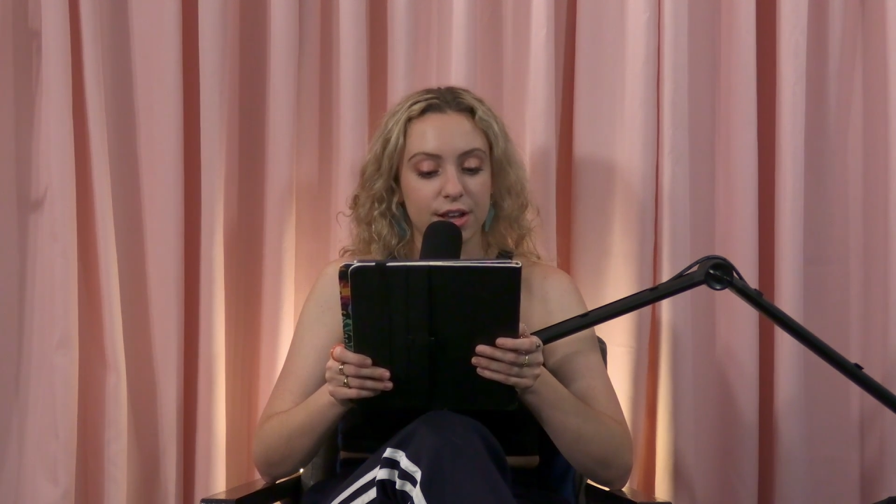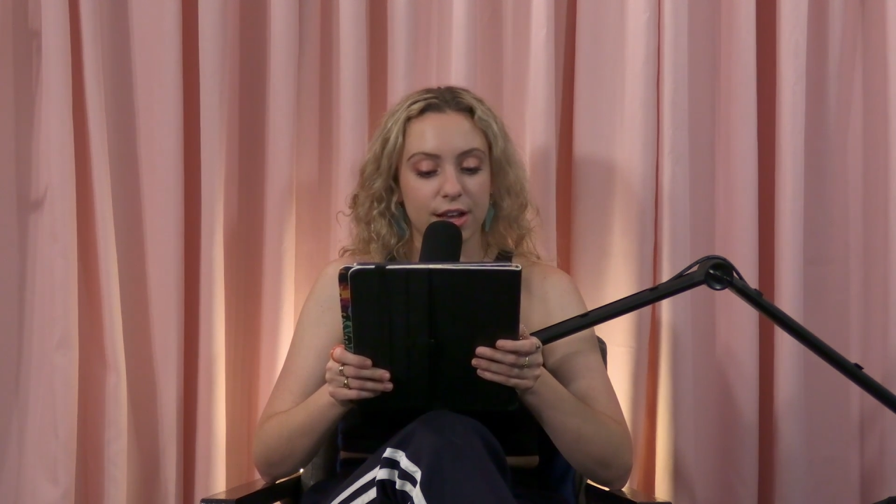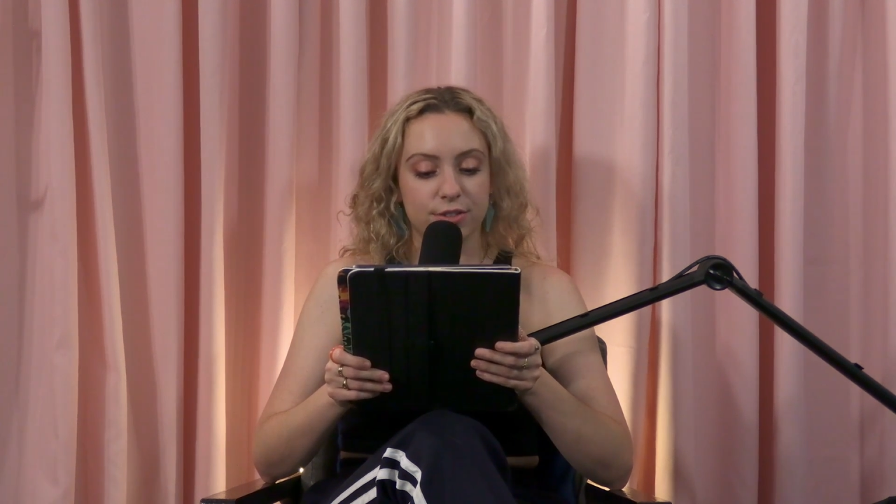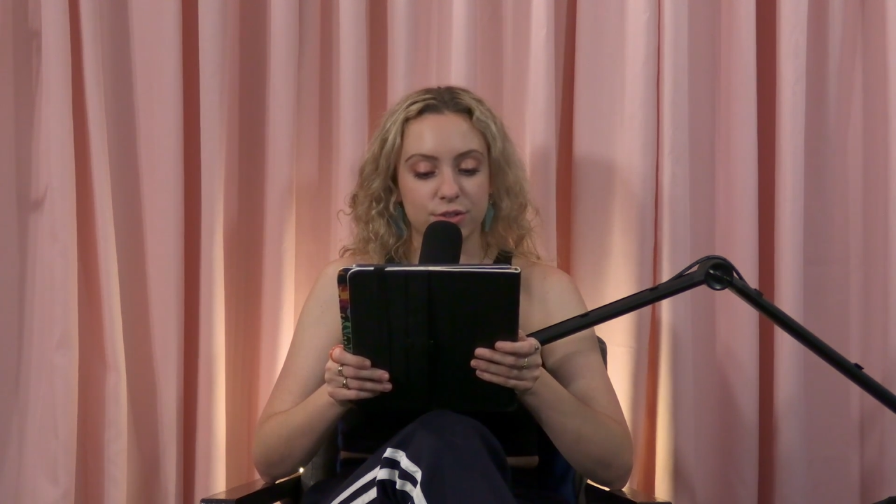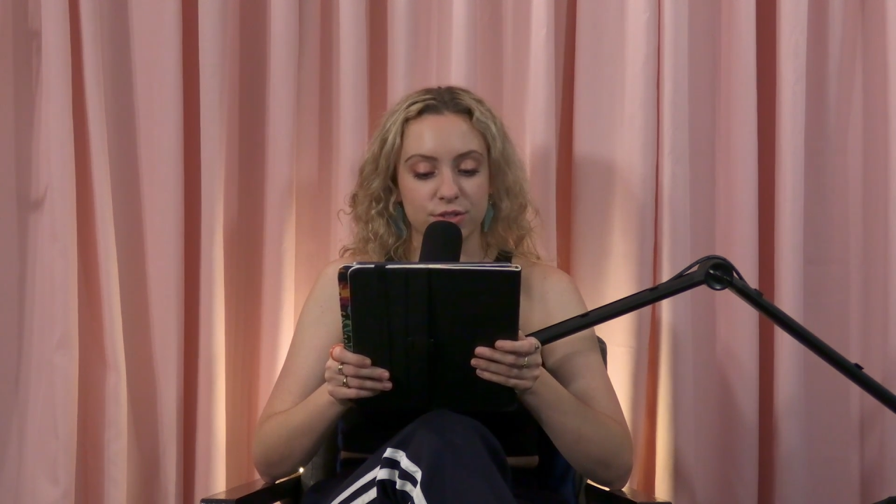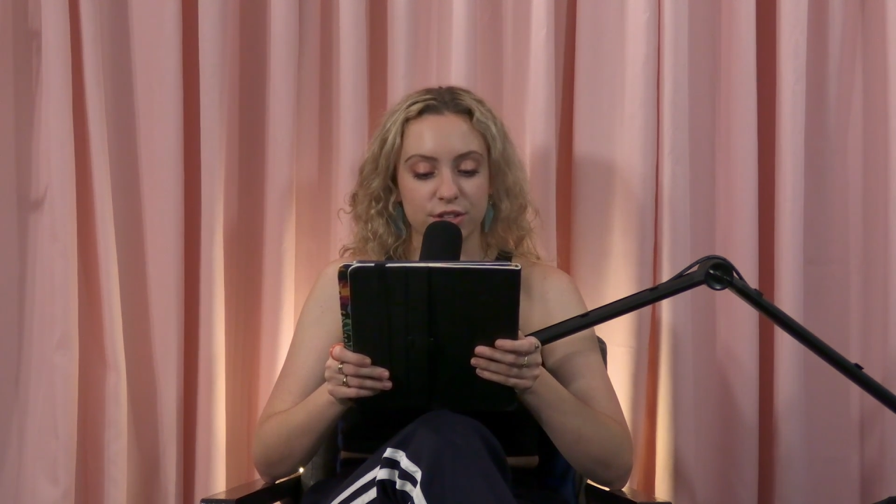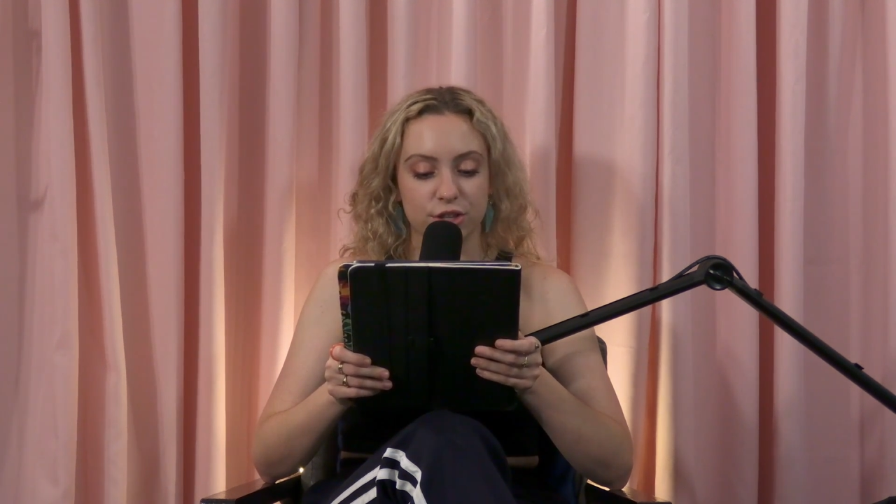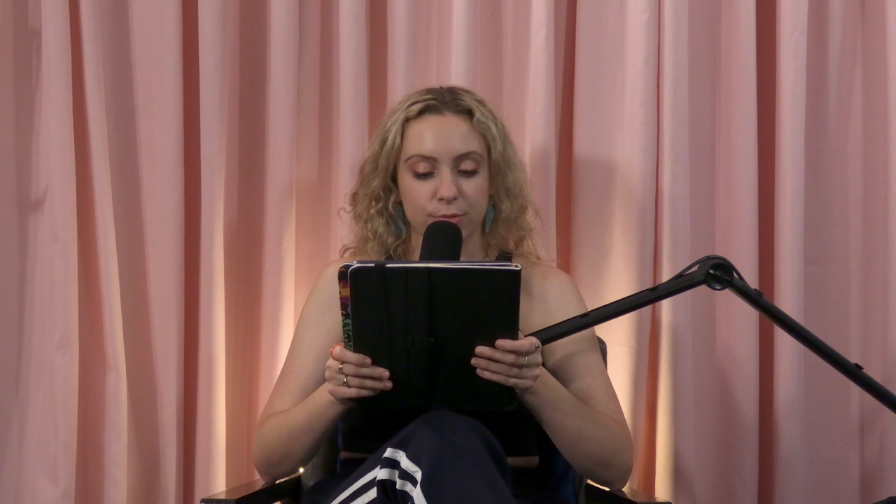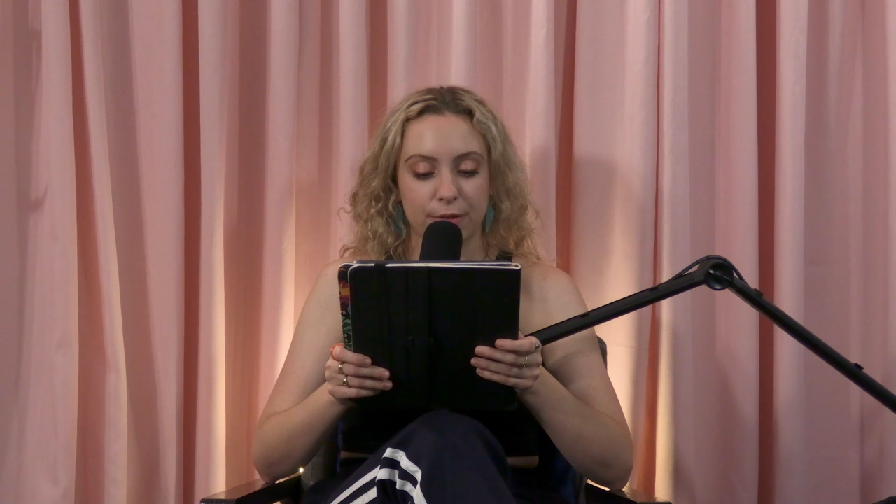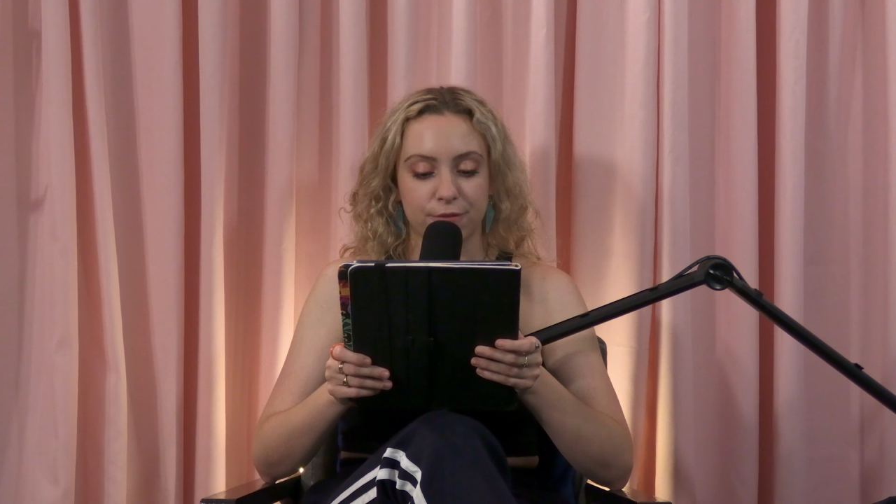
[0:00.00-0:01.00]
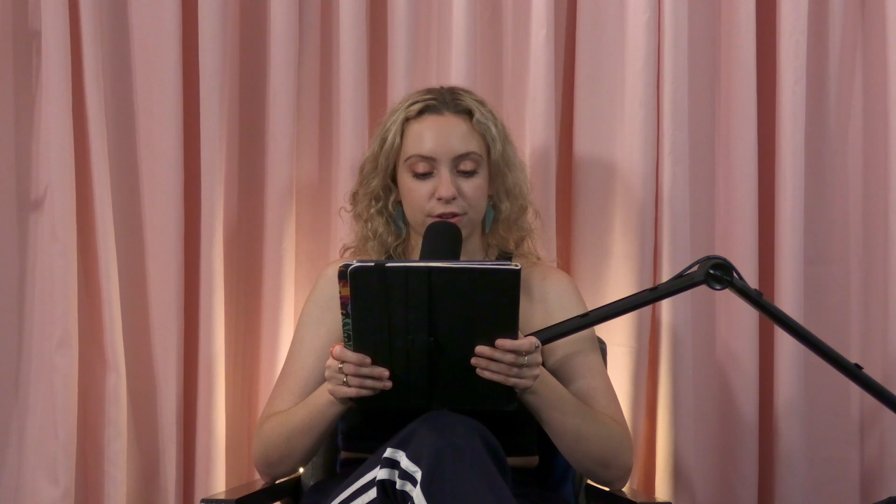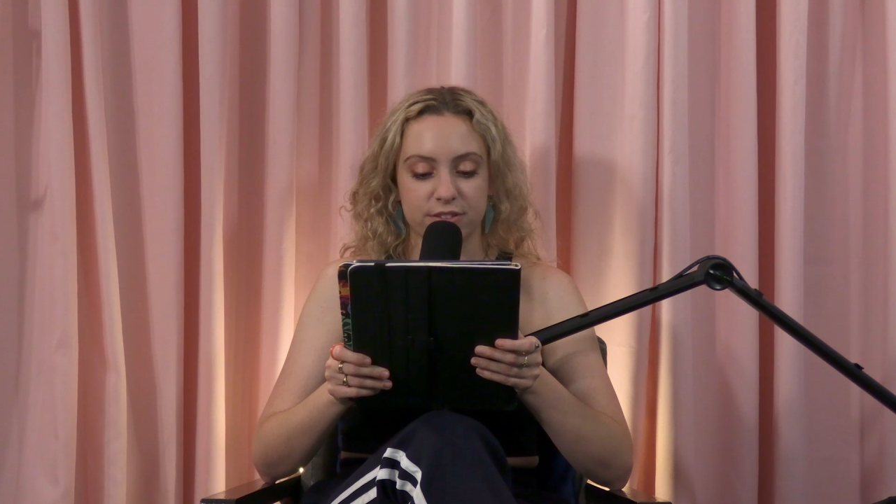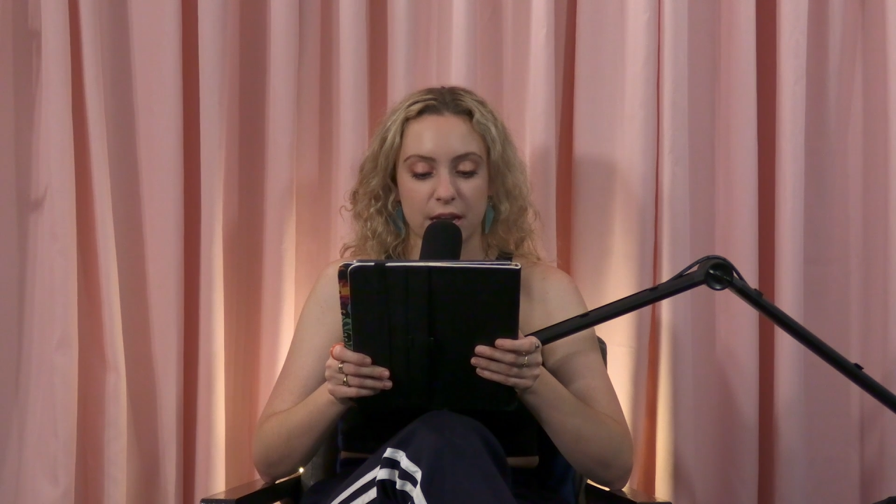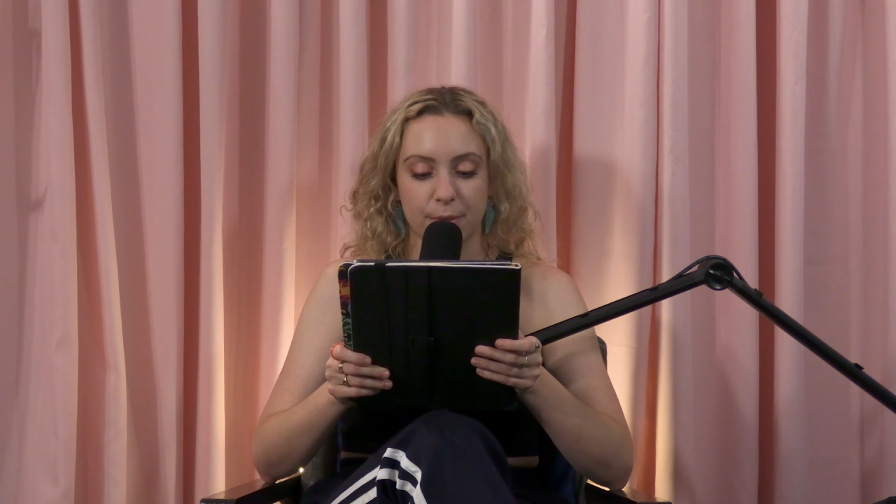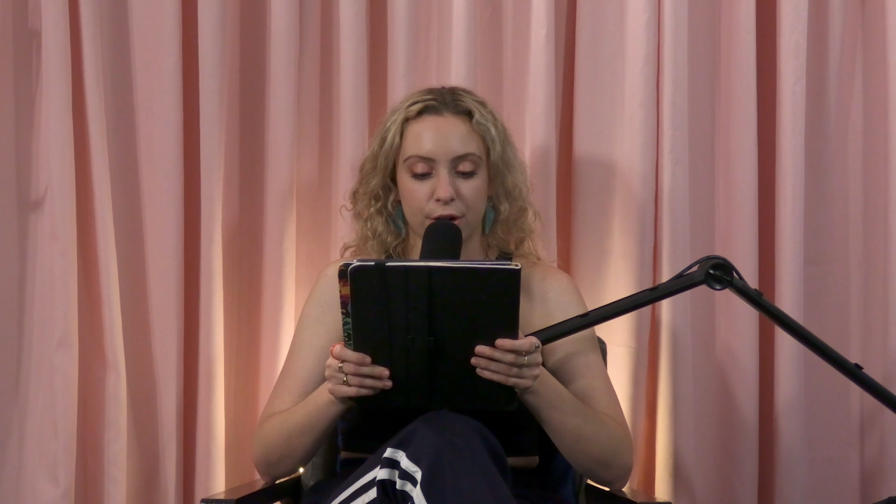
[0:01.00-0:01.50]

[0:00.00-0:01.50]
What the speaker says: As soon as I took my first step,